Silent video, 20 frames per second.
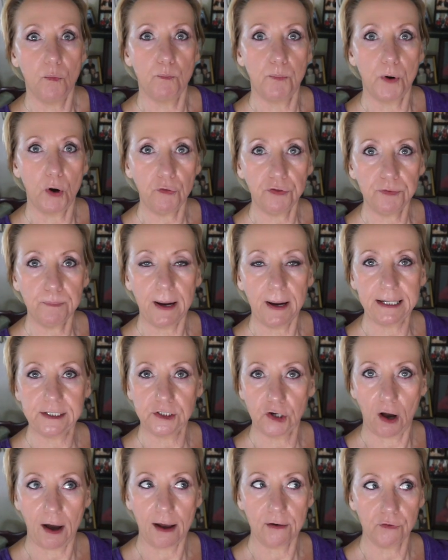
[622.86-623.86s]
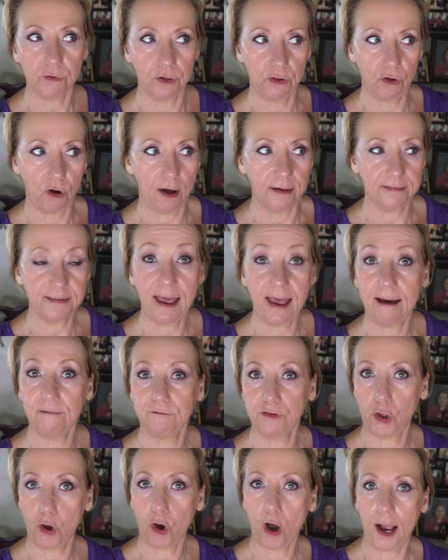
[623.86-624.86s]
both my daughter-in-laws
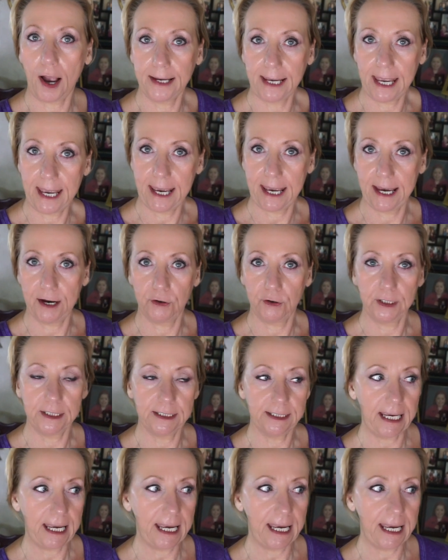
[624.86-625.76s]
have long hair